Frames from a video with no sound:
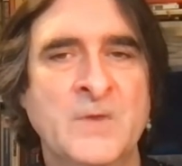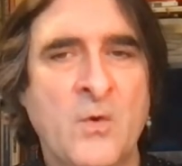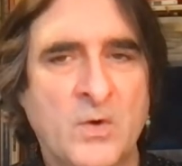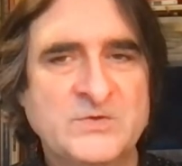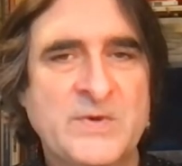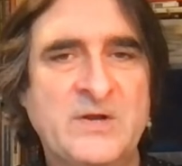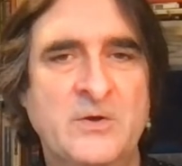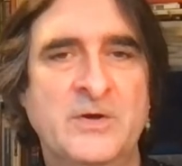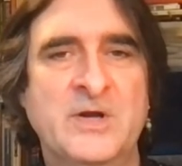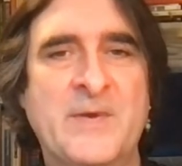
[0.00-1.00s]
what do we
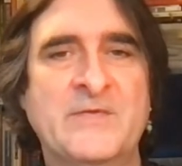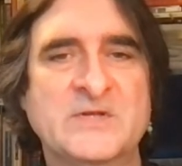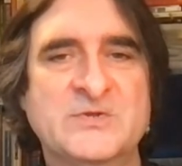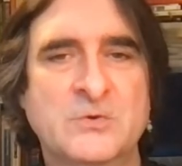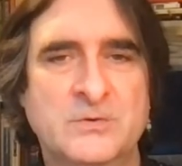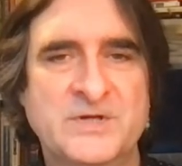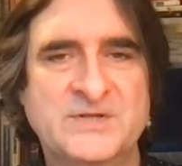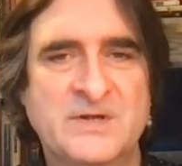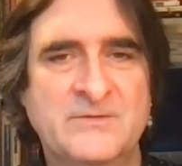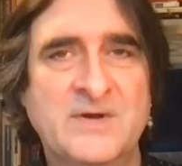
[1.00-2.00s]
learn about the stories
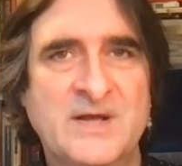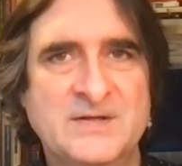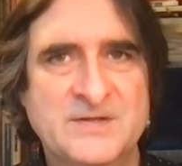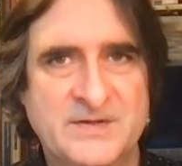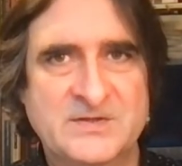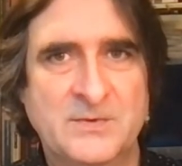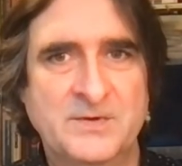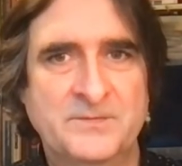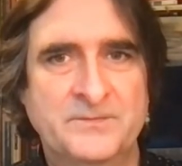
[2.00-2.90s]
that have led to this one?